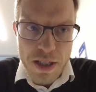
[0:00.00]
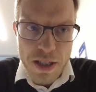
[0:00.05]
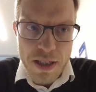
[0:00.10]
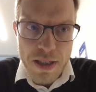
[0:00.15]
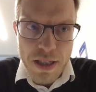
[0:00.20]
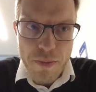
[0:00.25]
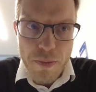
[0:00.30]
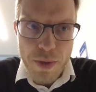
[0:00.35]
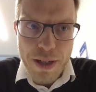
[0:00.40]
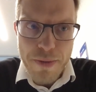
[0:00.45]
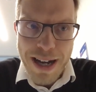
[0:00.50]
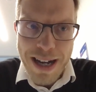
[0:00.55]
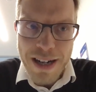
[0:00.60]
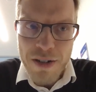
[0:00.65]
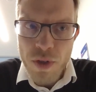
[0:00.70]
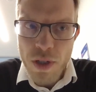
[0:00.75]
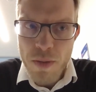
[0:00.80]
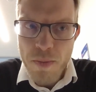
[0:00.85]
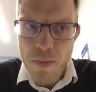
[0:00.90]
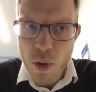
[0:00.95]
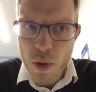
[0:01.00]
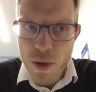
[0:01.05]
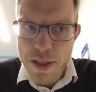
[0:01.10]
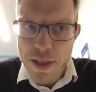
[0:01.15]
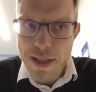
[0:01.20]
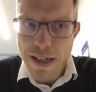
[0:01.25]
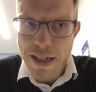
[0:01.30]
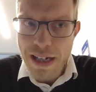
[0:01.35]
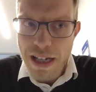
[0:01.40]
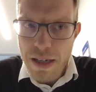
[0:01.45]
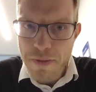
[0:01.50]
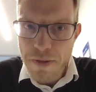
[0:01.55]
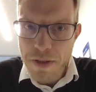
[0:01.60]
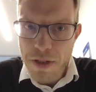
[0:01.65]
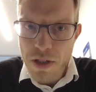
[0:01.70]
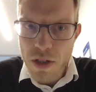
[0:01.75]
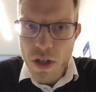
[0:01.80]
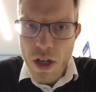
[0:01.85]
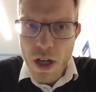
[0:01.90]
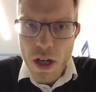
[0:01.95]
And then we have 100 points
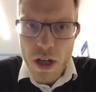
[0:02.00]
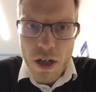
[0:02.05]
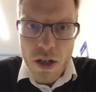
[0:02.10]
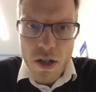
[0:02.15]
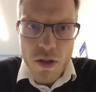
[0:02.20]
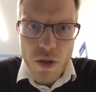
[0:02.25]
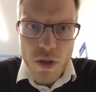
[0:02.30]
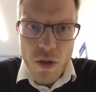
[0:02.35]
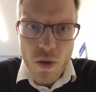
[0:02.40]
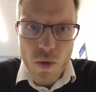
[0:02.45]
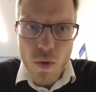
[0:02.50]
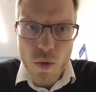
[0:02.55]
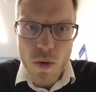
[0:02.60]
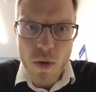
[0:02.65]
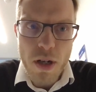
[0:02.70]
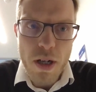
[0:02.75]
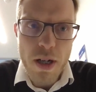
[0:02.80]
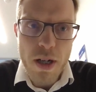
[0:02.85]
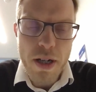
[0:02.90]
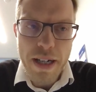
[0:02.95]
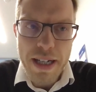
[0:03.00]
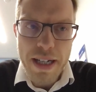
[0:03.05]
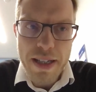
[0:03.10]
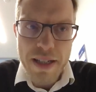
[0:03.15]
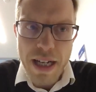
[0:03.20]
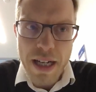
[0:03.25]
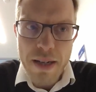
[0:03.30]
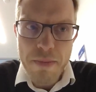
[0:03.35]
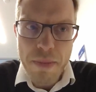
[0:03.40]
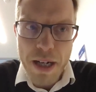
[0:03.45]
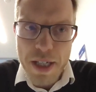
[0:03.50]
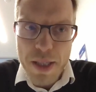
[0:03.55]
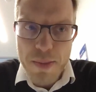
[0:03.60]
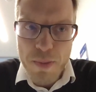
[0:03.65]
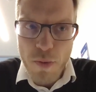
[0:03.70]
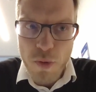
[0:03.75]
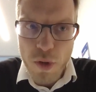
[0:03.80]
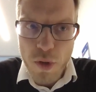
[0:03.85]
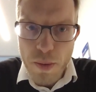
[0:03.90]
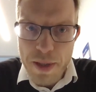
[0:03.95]
left to get an unbiased
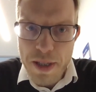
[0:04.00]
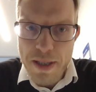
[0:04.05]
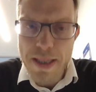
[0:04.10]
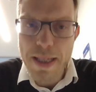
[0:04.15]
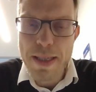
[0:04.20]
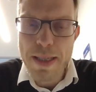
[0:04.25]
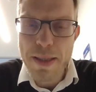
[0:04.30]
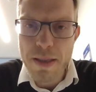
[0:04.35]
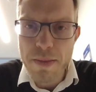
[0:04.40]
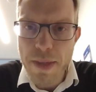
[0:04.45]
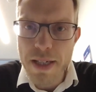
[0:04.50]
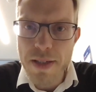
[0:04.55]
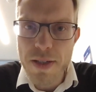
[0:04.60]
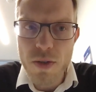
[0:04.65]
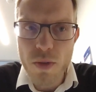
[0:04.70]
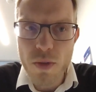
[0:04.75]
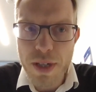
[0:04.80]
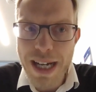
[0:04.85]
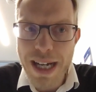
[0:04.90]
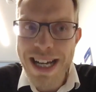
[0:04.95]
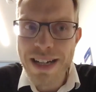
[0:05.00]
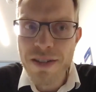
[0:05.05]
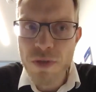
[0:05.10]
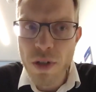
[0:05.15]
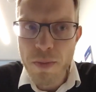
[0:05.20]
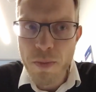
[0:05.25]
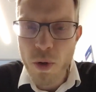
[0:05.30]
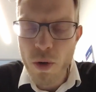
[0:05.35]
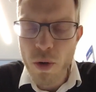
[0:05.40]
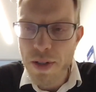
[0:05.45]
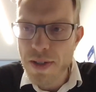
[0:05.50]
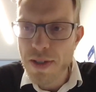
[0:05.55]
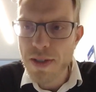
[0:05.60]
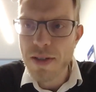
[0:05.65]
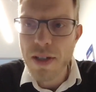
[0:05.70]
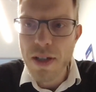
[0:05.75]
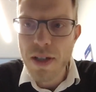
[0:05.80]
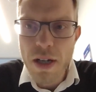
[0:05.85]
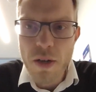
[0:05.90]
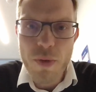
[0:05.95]
performance estimate. So the 100 points
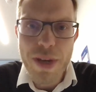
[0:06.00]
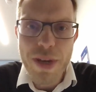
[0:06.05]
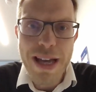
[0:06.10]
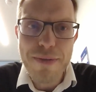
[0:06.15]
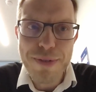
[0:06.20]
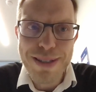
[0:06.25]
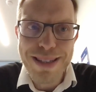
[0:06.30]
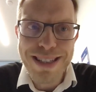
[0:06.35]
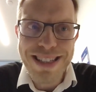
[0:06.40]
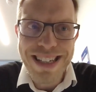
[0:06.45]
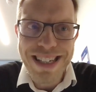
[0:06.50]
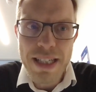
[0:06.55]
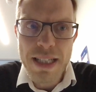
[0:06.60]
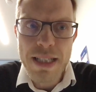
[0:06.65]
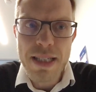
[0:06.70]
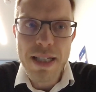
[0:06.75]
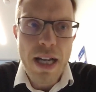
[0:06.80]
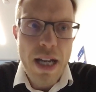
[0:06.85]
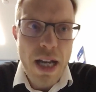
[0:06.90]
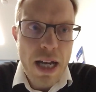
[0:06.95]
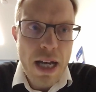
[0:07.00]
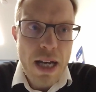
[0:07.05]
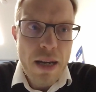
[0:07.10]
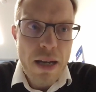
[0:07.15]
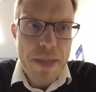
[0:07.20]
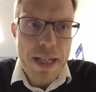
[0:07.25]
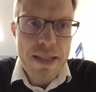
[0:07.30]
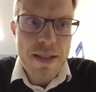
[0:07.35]
we have in the end. But